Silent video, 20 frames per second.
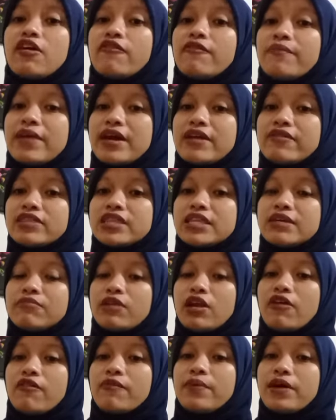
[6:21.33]
of maritime
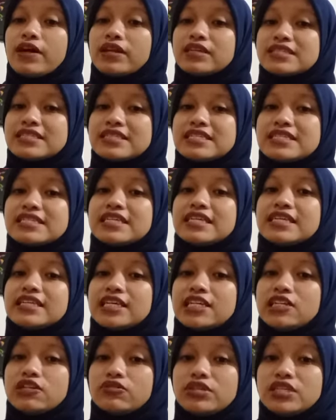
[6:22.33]
law policies in
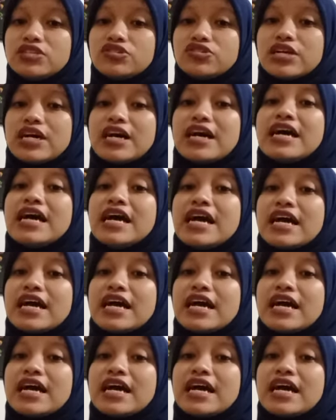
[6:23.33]
Indonesia,